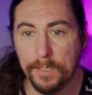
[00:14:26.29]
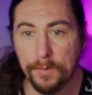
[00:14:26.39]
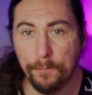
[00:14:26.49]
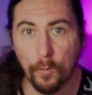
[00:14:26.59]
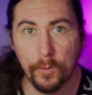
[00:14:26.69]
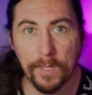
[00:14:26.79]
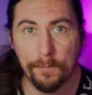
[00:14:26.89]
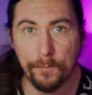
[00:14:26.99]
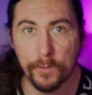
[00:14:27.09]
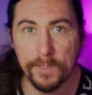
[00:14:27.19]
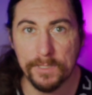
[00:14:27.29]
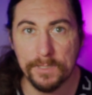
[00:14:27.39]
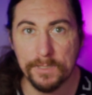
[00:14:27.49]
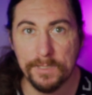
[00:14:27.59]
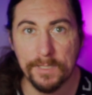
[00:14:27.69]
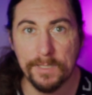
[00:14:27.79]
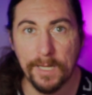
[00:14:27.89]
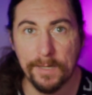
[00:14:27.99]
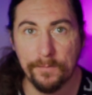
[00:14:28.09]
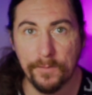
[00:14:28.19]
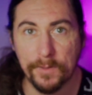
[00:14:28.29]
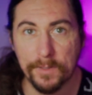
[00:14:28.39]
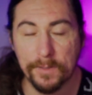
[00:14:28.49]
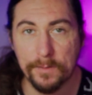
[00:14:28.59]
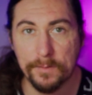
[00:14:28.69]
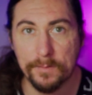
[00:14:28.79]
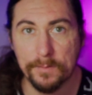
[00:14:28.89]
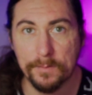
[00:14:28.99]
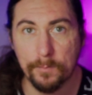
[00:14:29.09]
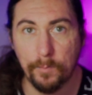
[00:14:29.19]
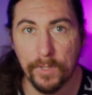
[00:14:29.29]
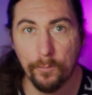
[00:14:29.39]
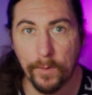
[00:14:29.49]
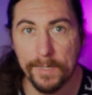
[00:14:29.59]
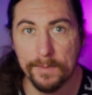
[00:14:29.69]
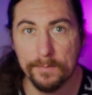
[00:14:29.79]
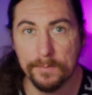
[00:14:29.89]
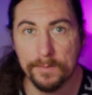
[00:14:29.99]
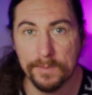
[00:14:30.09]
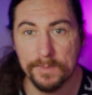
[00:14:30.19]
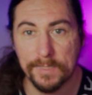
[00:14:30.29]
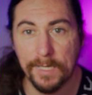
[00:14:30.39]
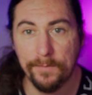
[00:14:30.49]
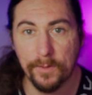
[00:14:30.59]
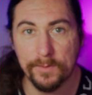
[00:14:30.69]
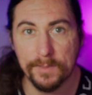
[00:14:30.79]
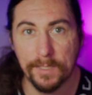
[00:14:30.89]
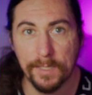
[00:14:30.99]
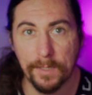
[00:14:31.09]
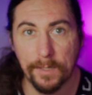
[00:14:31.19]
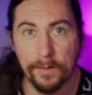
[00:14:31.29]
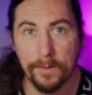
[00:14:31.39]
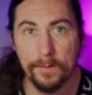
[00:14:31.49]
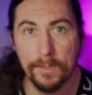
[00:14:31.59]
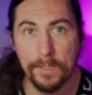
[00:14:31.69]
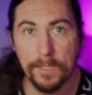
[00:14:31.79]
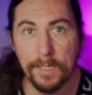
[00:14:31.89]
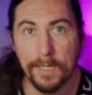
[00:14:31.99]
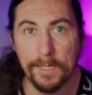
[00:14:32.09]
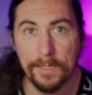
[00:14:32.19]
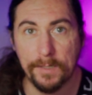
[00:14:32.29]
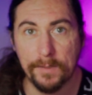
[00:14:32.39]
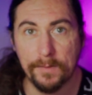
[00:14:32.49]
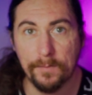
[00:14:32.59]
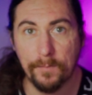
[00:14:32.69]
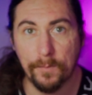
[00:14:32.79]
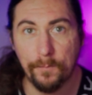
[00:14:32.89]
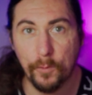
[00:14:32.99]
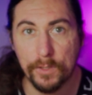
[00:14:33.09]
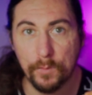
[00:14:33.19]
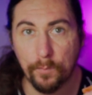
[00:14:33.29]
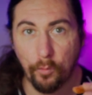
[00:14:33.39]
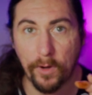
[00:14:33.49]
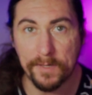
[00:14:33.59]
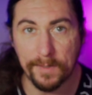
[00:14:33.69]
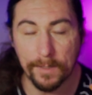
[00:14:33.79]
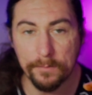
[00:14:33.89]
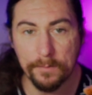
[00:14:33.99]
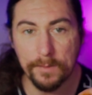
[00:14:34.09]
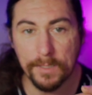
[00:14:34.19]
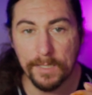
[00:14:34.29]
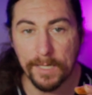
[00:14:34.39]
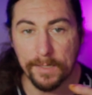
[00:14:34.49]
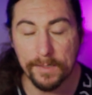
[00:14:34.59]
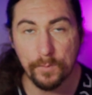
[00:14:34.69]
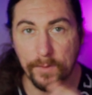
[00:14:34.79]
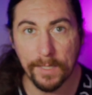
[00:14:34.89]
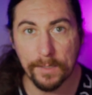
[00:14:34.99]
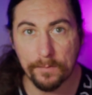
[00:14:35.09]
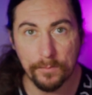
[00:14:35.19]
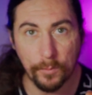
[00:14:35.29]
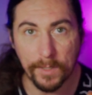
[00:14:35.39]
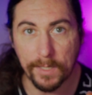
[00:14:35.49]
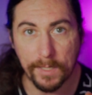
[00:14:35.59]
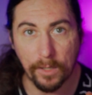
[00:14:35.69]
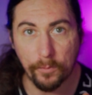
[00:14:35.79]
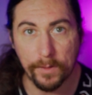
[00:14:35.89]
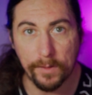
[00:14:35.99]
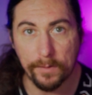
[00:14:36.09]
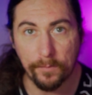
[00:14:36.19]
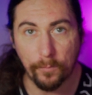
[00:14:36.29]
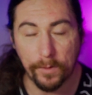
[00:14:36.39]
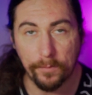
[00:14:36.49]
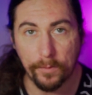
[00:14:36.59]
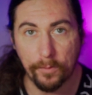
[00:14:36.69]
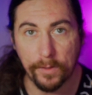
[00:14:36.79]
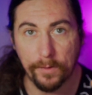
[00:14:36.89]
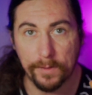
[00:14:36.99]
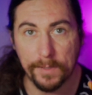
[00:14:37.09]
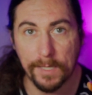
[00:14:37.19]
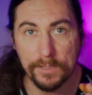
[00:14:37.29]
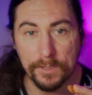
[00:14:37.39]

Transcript: The 4K footage didn't have the bit rate to save under, and the footage would break down, and that's without doing any coloring, any rendering or anything like that.